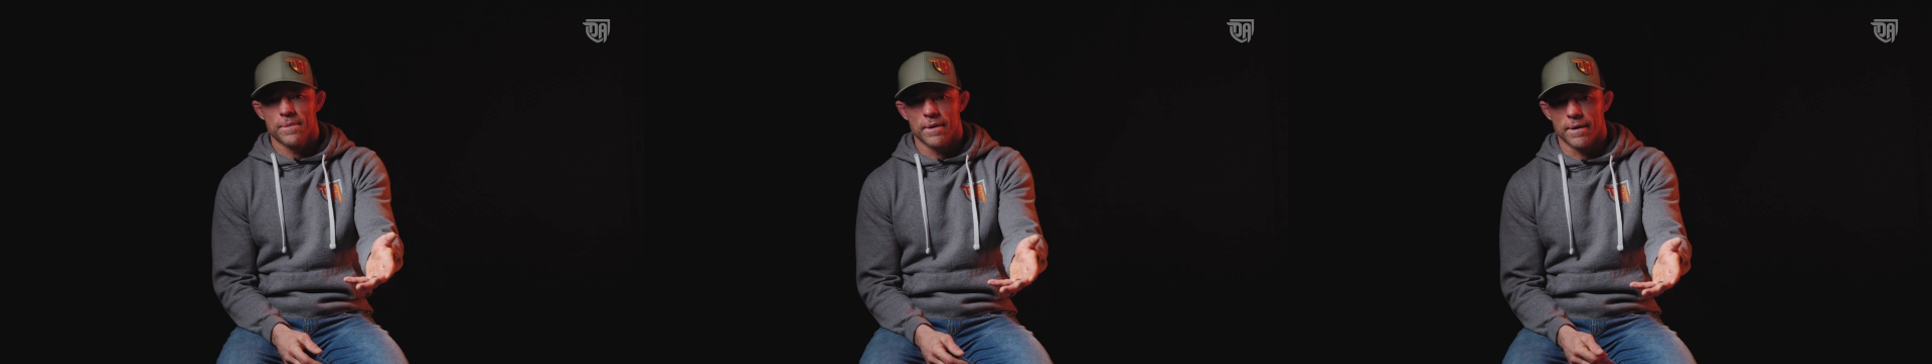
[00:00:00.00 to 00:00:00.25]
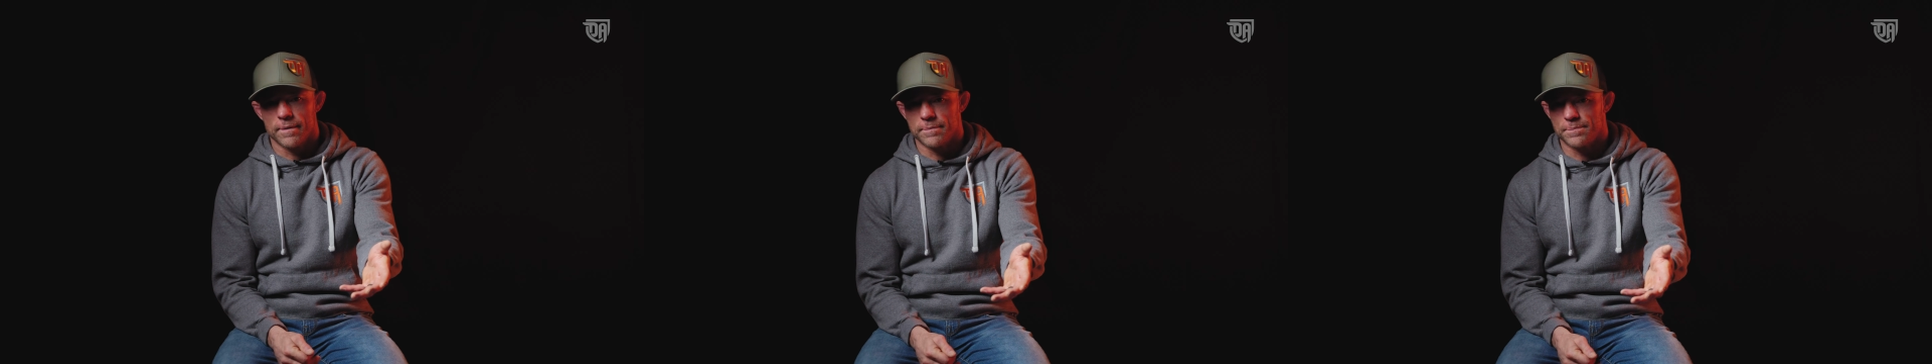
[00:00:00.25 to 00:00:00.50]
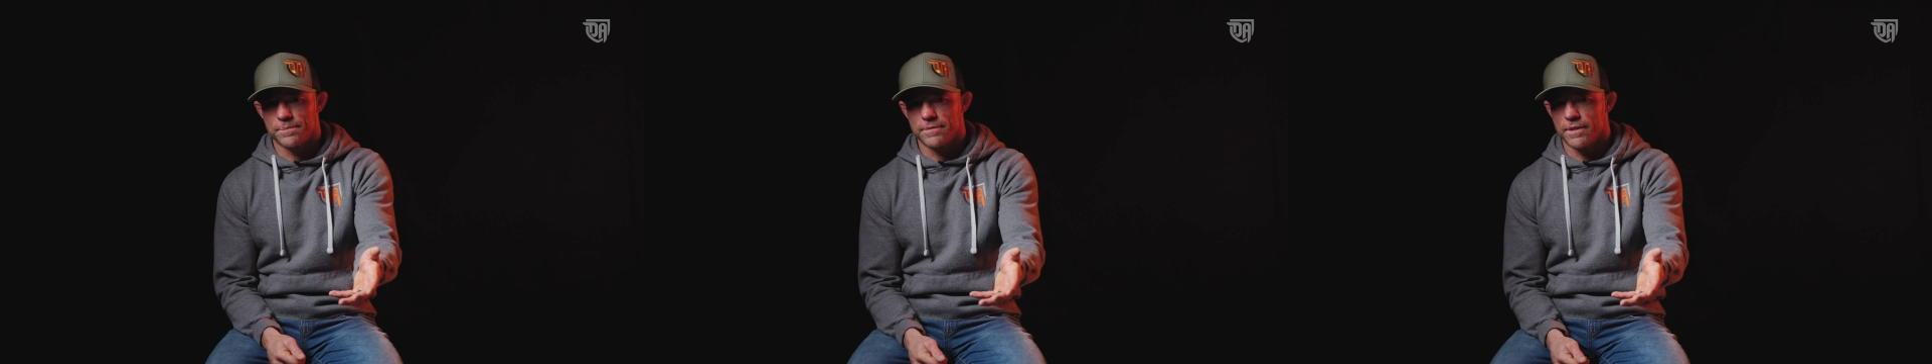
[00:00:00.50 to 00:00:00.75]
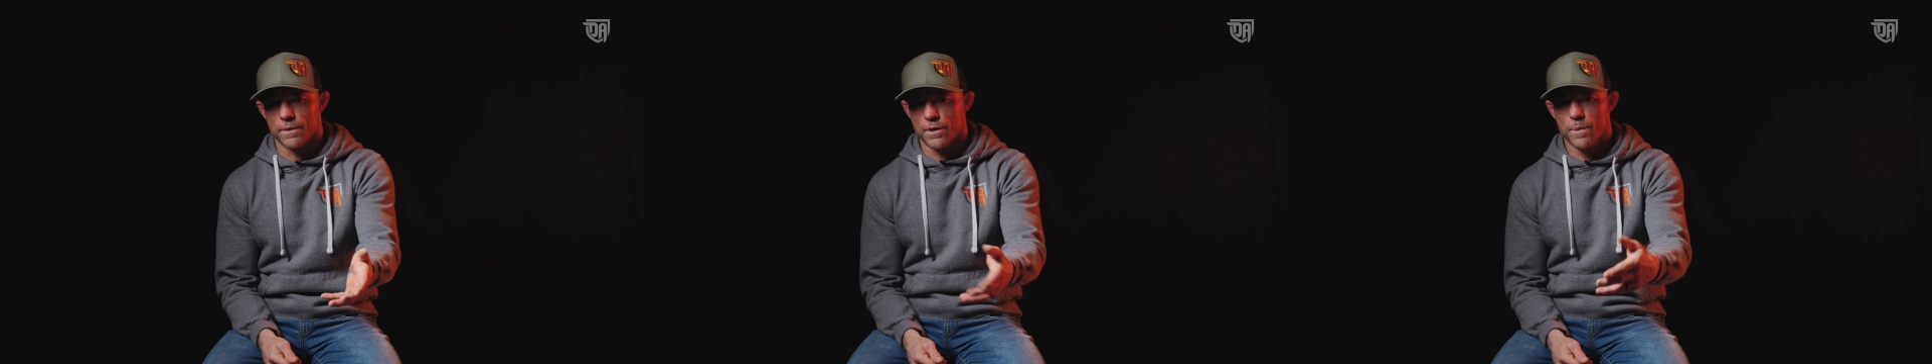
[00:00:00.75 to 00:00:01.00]

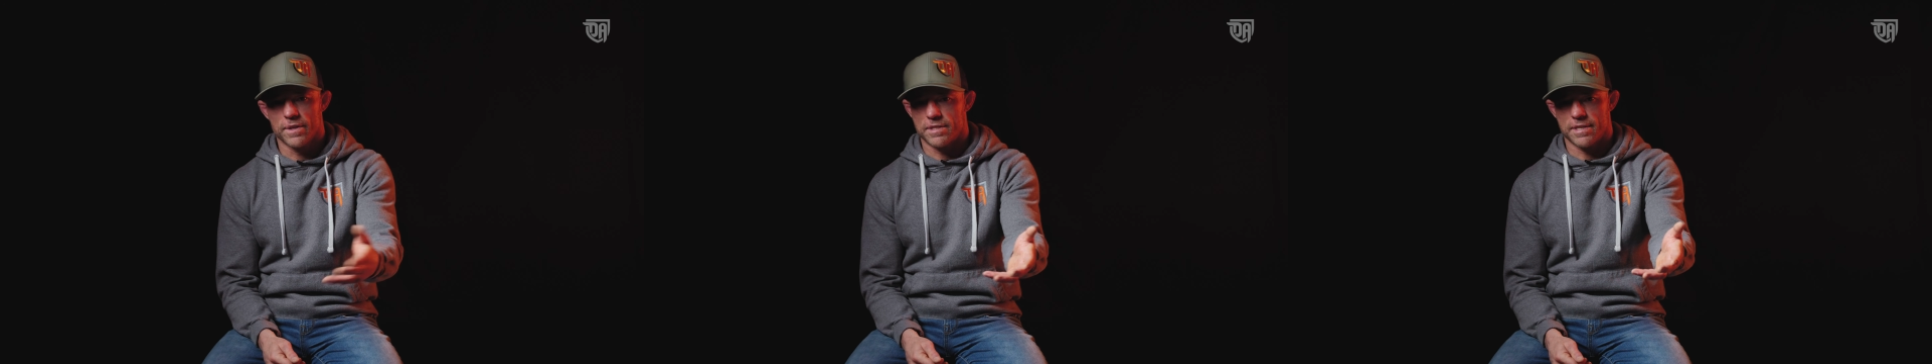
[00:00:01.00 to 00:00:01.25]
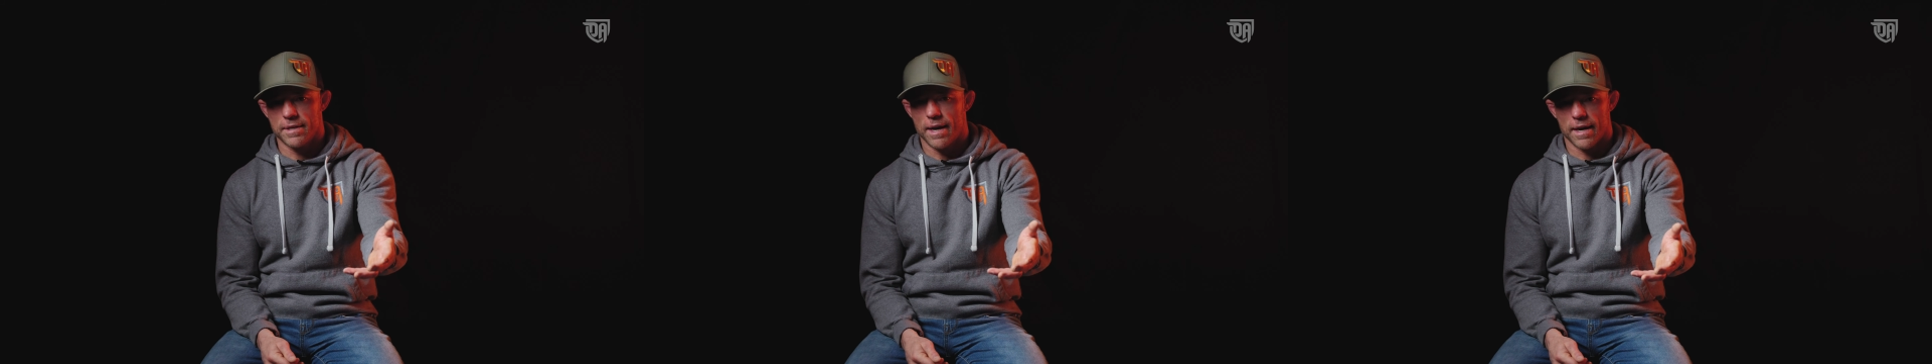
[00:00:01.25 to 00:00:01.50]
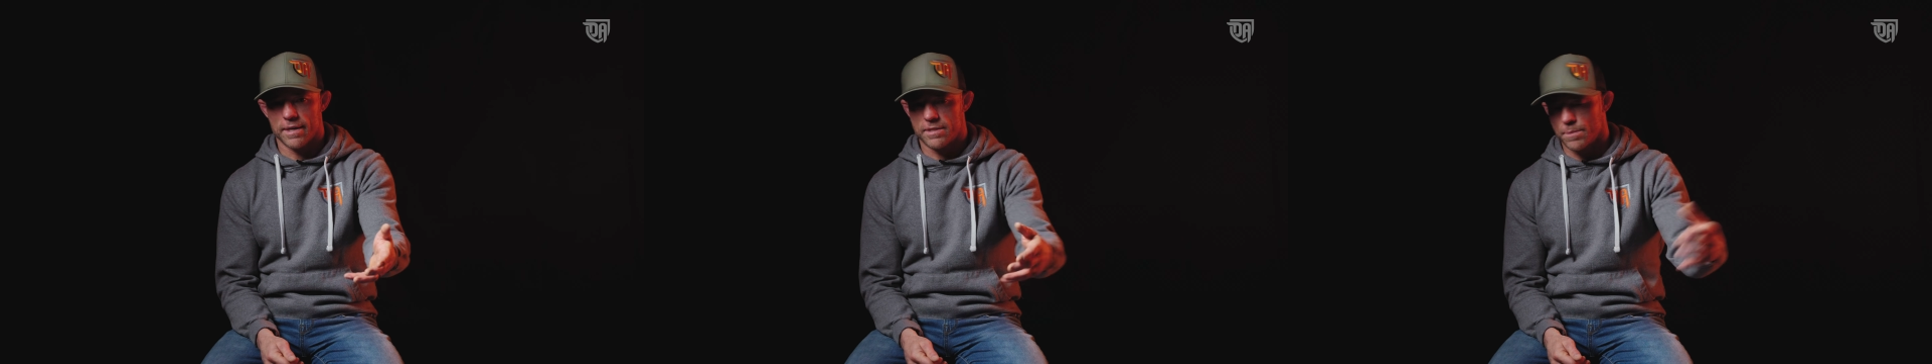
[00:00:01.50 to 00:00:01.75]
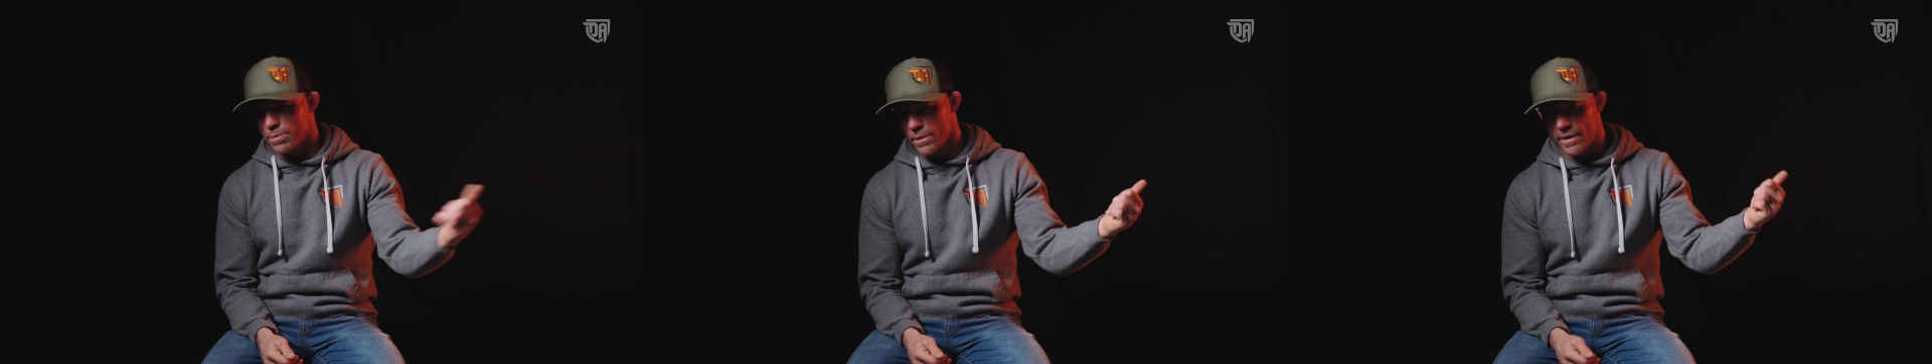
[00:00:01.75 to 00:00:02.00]
You wouldn't see guys
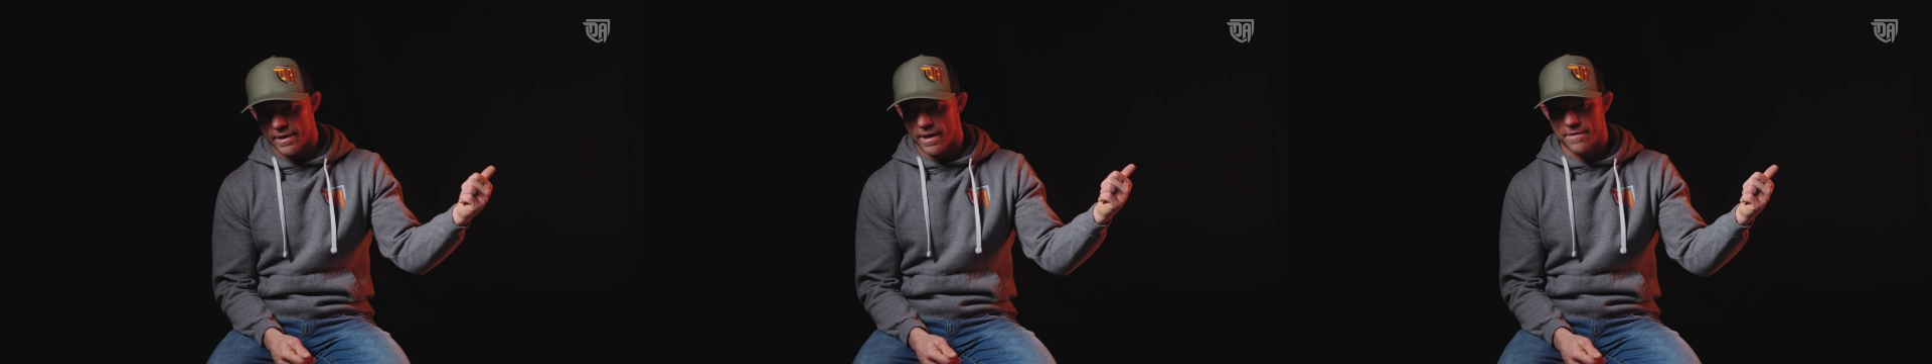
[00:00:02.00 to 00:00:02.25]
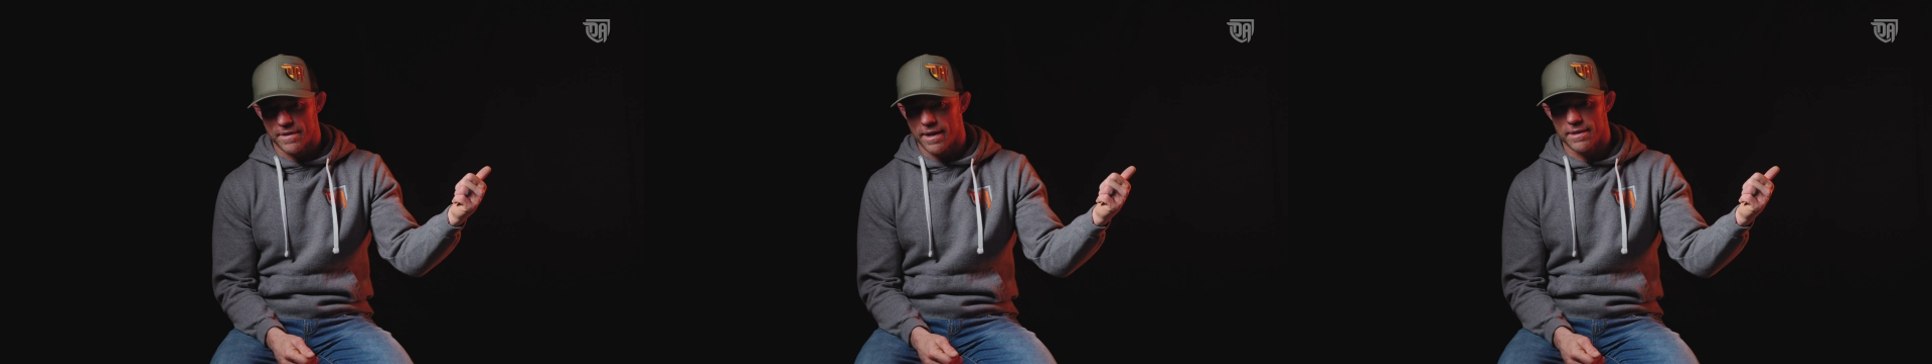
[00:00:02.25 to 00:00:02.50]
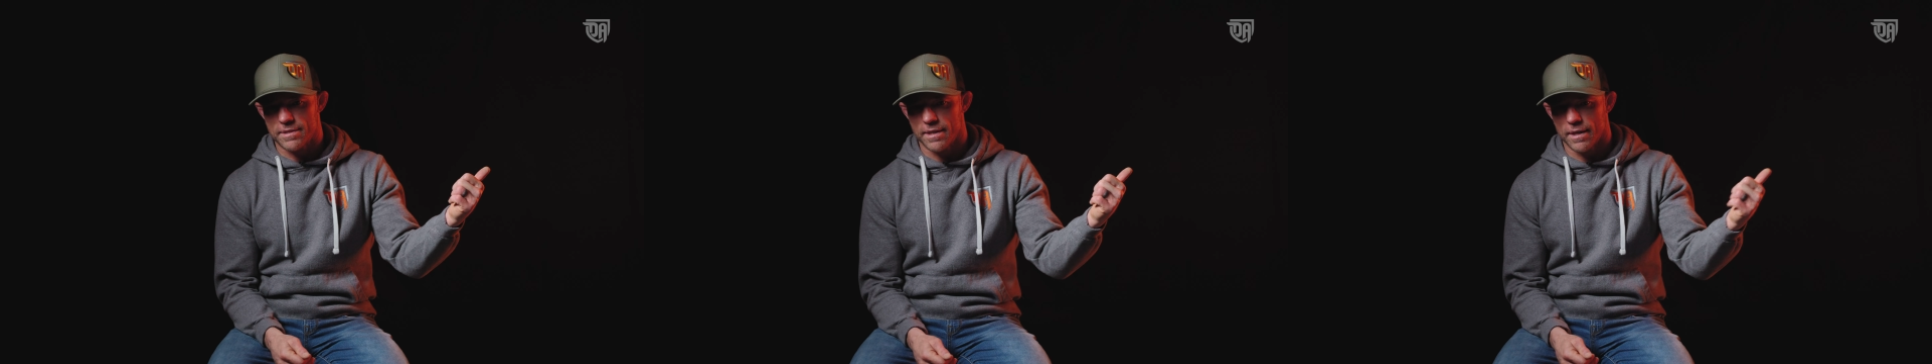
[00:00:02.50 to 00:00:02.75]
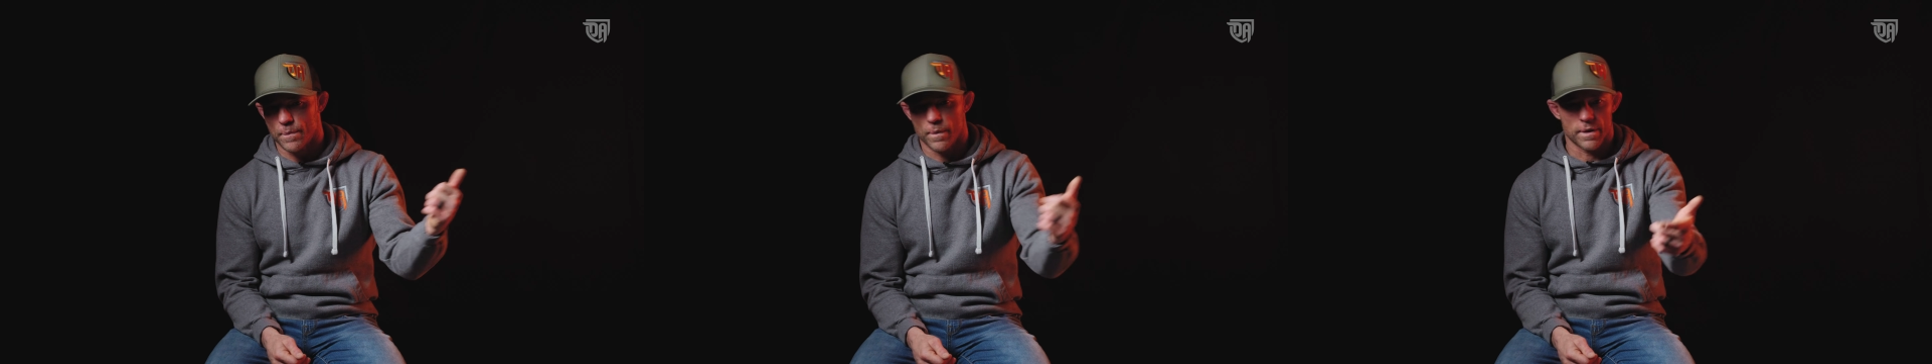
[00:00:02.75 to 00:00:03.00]
deployed to
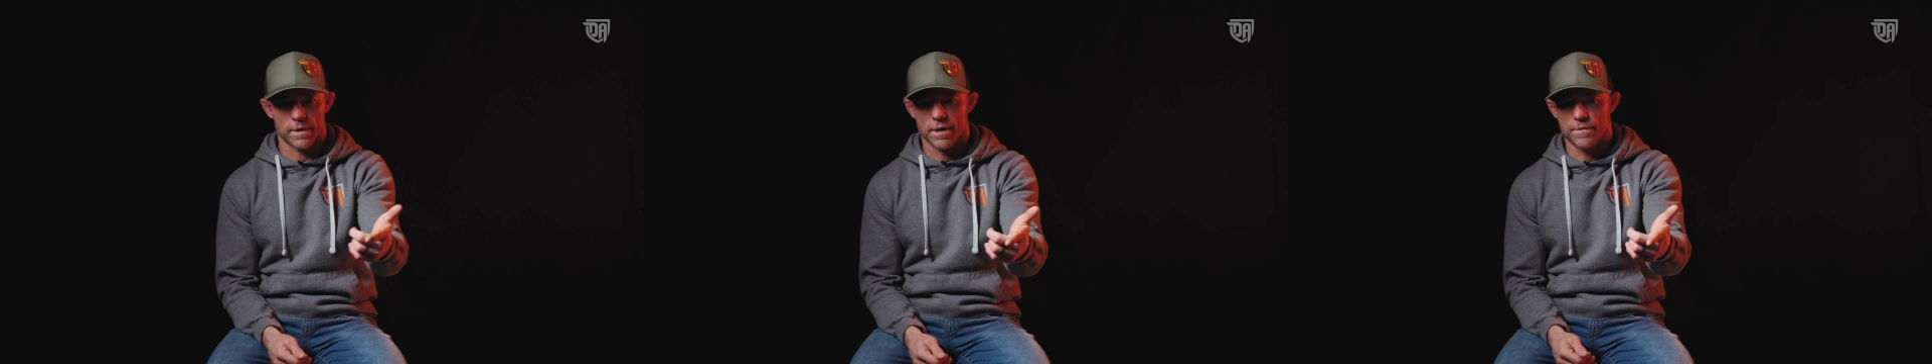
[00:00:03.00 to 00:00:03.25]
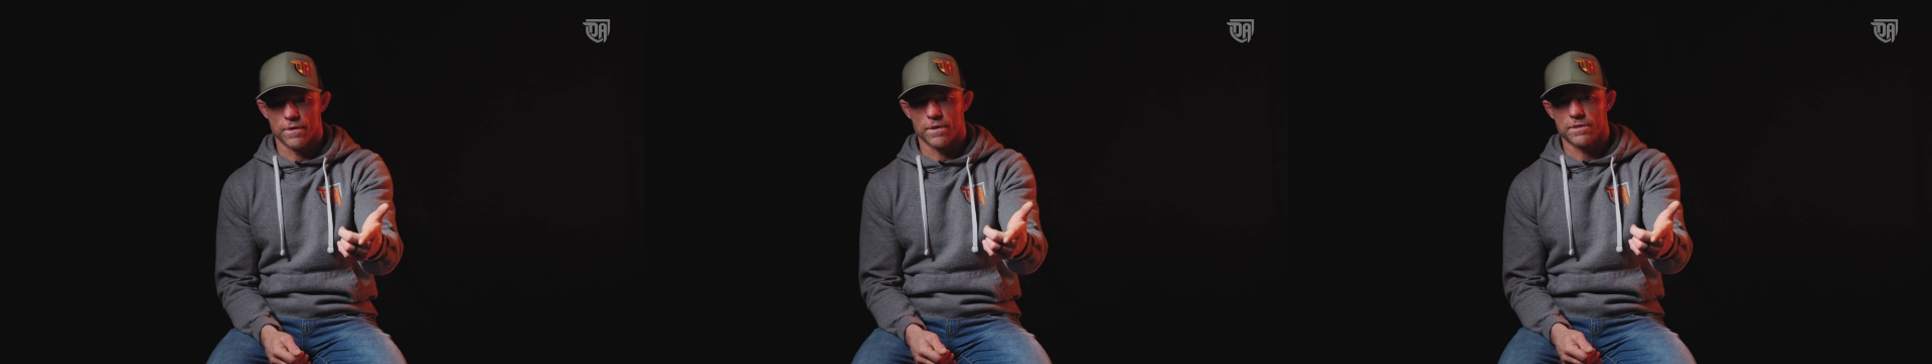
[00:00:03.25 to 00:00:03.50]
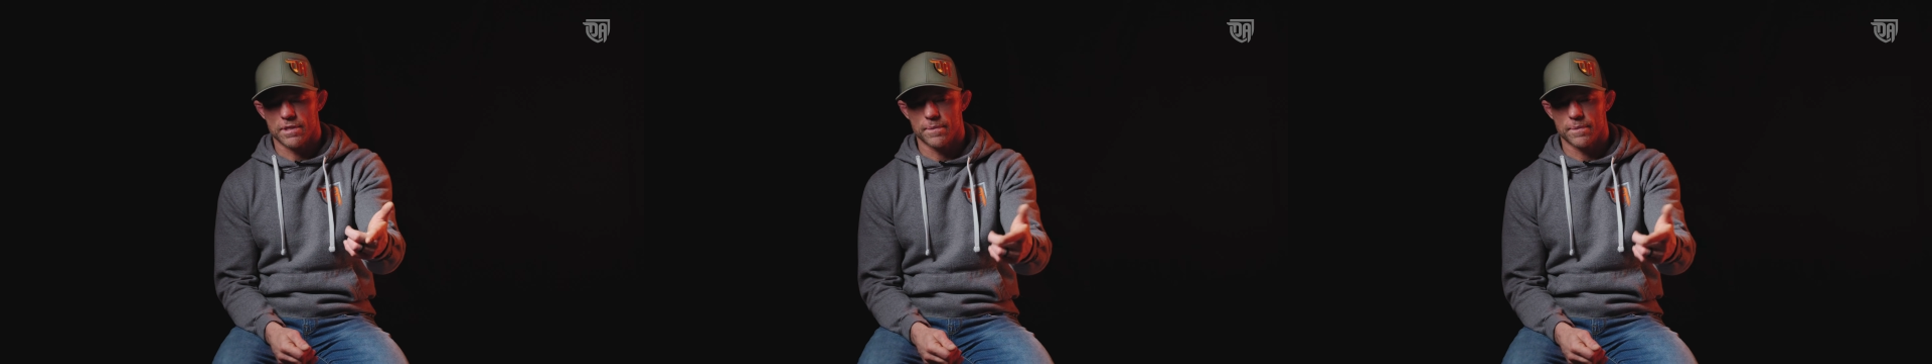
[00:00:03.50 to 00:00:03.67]
Afghanistan wearing coveralls.